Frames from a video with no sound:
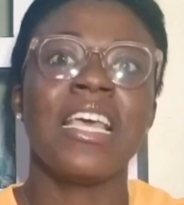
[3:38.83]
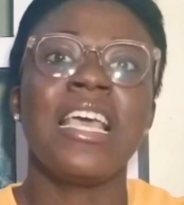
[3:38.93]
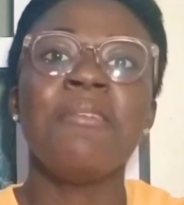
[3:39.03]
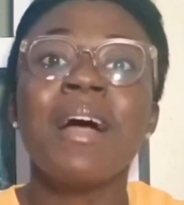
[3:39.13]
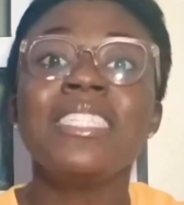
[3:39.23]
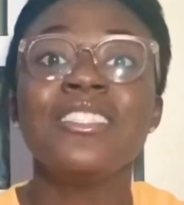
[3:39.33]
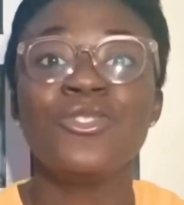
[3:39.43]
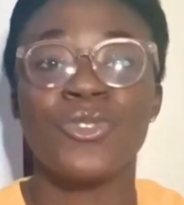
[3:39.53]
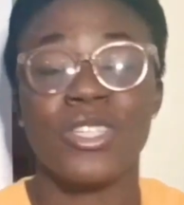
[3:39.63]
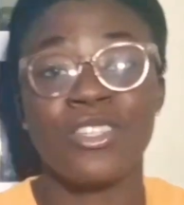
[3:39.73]
Imagine
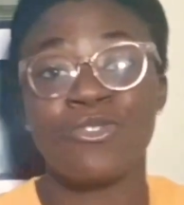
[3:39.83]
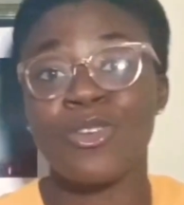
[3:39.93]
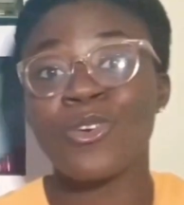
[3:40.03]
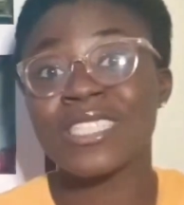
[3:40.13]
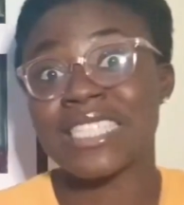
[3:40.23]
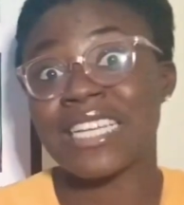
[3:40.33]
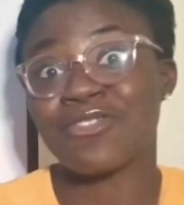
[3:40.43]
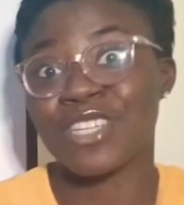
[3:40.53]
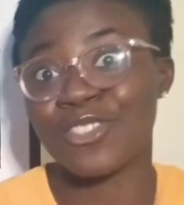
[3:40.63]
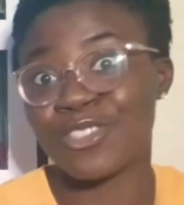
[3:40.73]
you're in a long distance
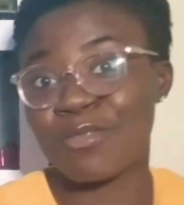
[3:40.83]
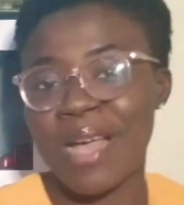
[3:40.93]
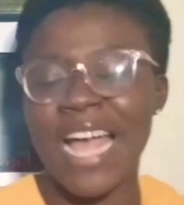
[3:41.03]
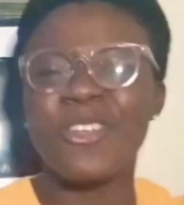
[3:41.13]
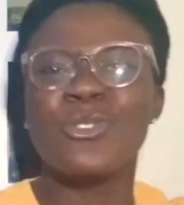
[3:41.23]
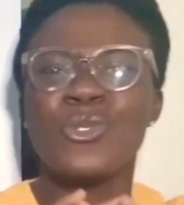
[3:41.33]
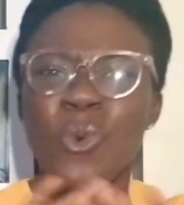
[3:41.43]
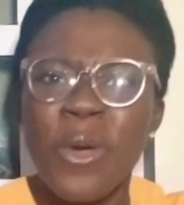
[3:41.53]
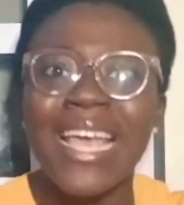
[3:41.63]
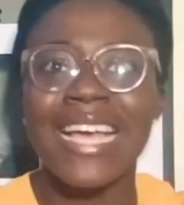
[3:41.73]
relationship and you
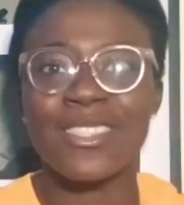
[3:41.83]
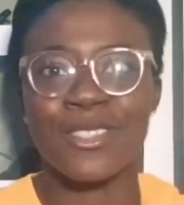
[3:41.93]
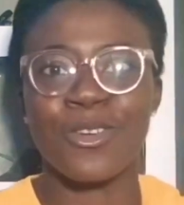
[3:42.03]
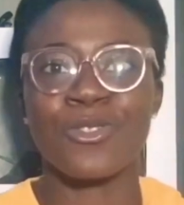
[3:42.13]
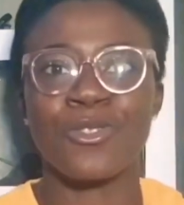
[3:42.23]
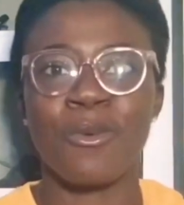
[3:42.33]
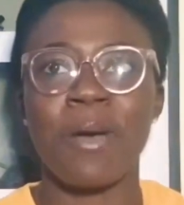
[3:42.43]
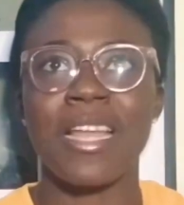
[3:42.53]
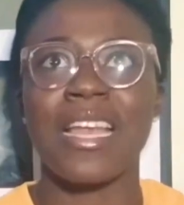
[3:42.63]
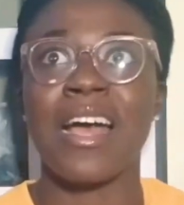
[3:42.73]
don't get to talk to your
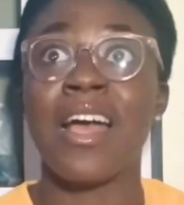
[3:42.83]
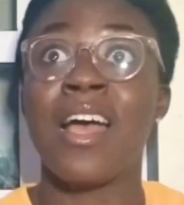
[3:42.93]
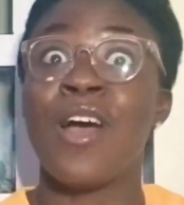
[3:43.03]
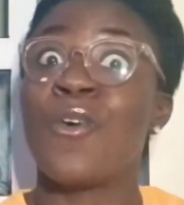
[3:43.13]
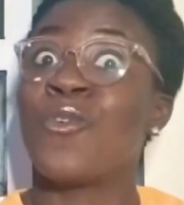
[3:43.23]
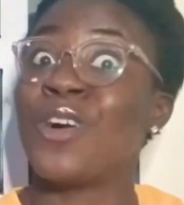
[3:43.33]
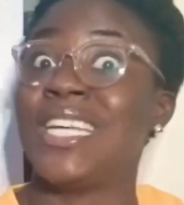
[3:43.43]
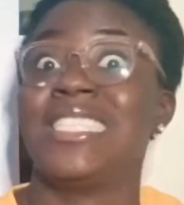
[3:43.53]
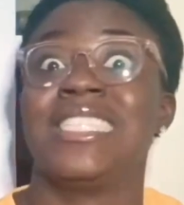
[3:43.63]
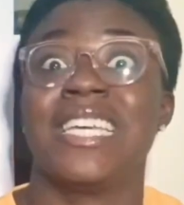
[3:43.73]
partner for
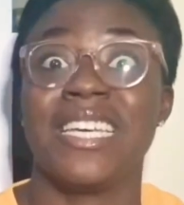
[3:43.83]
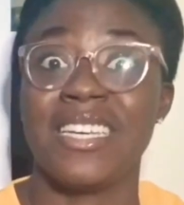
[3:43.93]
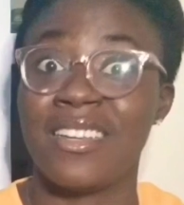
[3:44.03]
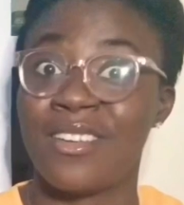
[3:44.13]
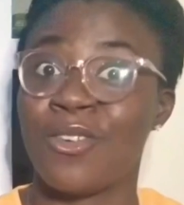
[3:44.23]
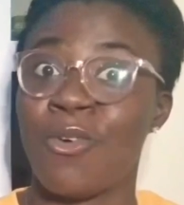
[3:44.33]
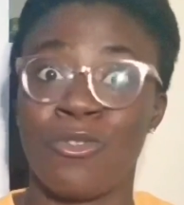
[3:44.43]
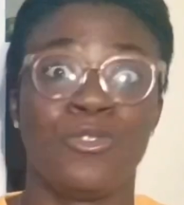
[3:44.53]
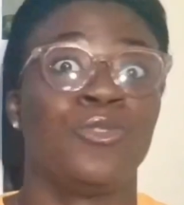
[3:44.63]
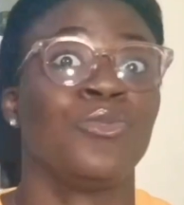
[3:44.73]
a day
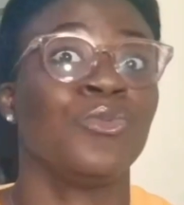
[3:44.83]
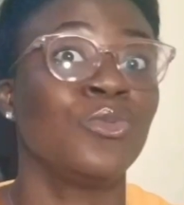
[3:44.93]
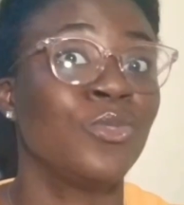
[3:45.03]
or two,